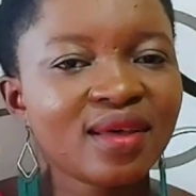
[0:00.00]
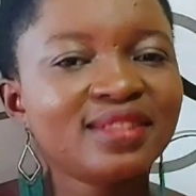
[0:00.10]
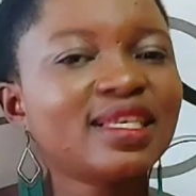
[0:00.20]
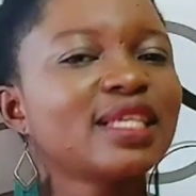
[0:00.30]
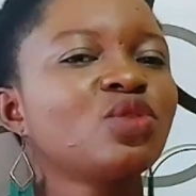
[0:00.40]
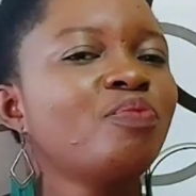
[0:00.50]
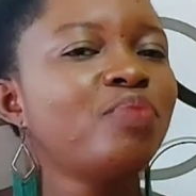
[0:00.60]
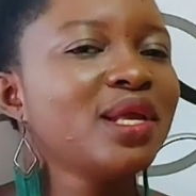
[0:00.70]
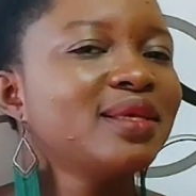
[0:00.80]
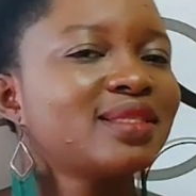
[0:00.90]
just to
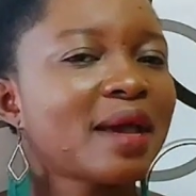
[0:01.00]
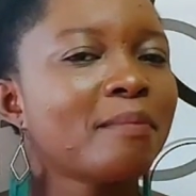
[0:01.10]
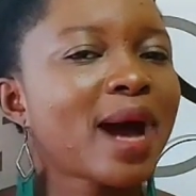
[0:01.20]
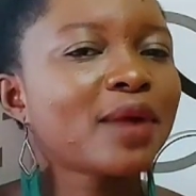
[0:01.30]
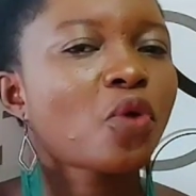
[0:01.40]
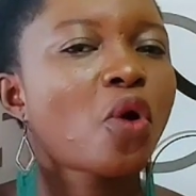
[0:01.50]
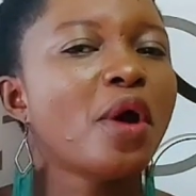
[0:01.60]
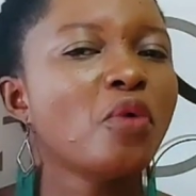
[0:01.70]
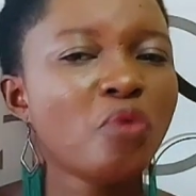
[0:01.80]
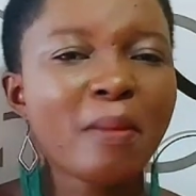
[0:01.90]
please a man or
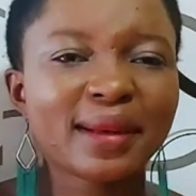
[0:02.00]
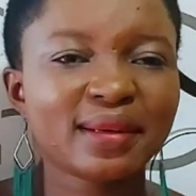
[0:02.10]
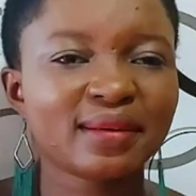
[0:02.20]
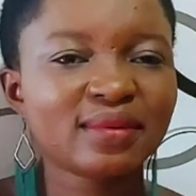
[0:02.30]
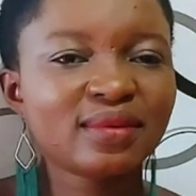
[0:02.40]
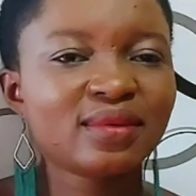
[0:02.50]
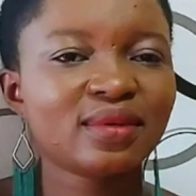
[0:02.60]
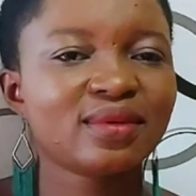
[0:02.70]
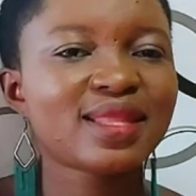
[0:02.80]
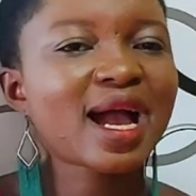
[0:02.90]
a woman
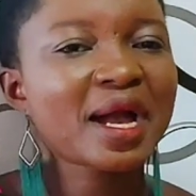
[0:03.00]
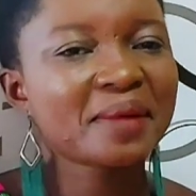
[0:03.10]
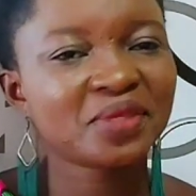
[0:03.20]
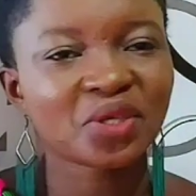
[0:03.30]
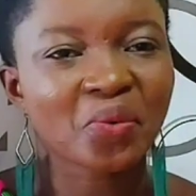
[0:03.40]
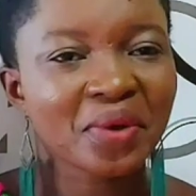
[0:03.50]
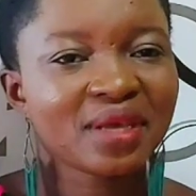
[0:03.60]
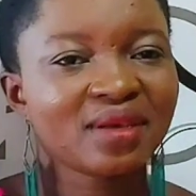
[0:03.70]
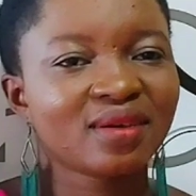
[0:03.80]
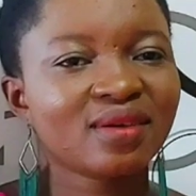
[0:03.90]
that comes your way.
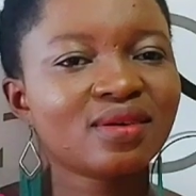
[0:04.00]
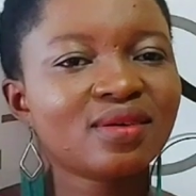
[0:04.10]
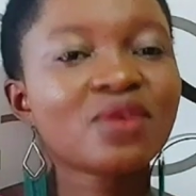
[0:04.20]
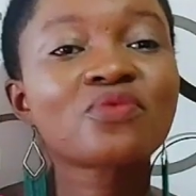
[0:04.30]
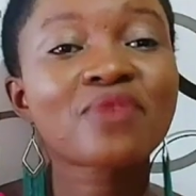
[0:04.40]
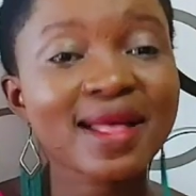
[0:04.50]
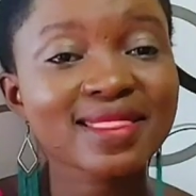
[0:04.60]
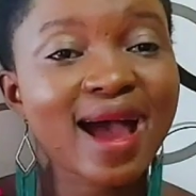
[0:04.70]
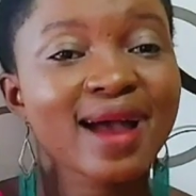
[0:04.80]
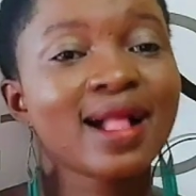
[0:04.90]

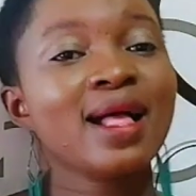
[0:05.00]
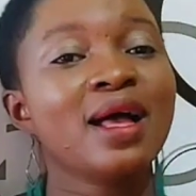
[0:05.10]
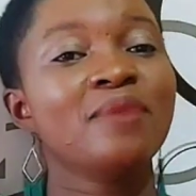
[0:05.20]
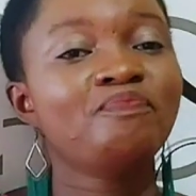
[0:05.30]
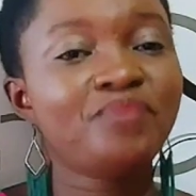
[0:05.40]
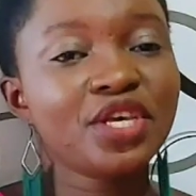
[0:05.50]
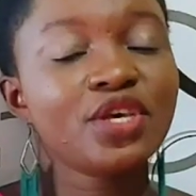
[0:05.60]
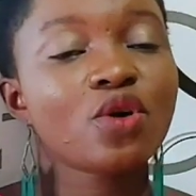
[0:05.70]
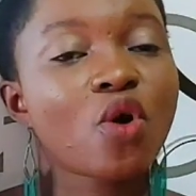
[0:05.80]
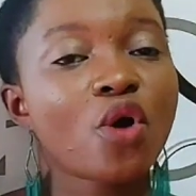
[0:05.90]
Rather,
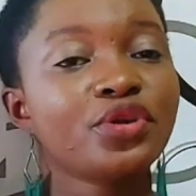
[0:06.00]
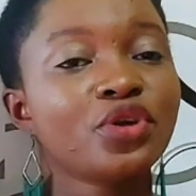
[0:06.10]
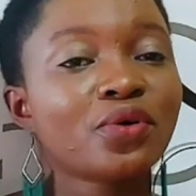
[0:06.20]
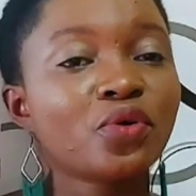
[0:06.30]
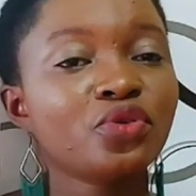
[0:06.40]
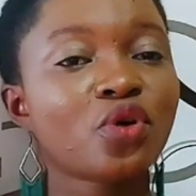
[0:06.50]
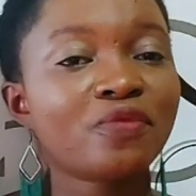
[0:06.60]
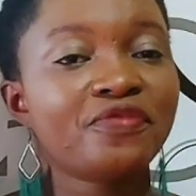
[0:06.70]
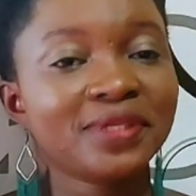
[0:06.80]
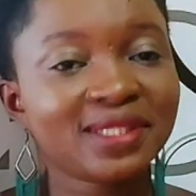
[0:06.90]
be on your, your
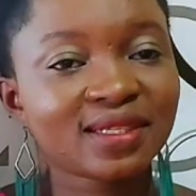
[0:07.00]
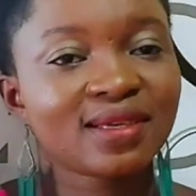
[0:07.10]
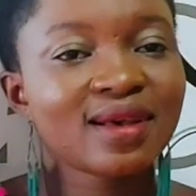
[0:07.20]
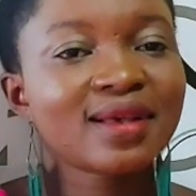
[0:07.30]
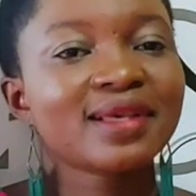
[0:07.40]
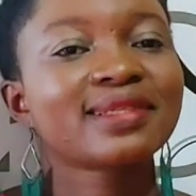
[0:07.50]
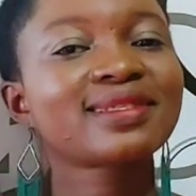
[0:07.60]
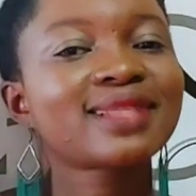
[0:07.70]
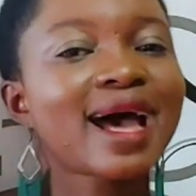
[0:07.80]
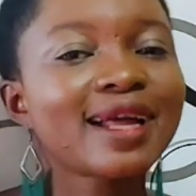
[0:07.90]
feet.
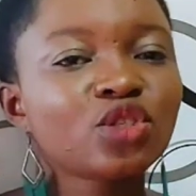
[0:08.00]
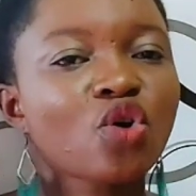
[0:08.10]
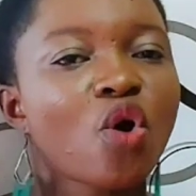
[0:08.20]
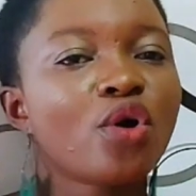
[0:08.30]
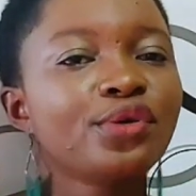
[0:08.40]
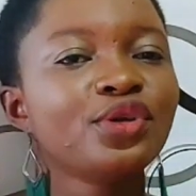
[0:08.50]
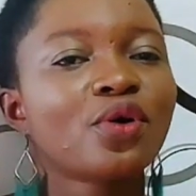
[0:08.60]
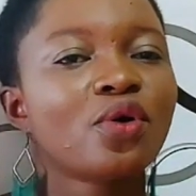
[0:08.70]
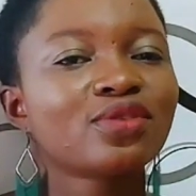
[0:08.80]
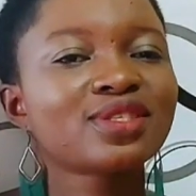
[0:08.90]
Stand on
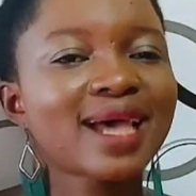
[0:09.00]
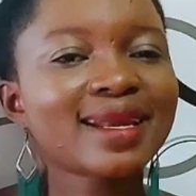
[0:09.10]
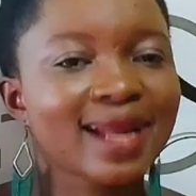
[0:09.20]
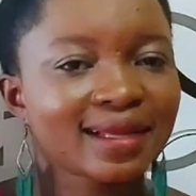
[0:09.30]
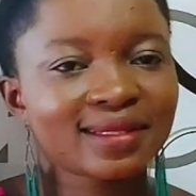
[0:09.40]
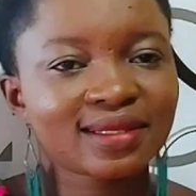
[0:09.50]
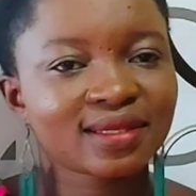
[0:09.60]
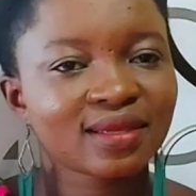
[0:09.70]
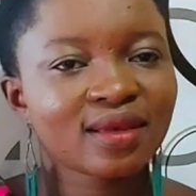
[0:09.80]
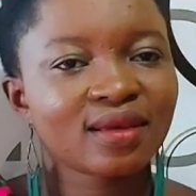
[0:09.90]
your standards.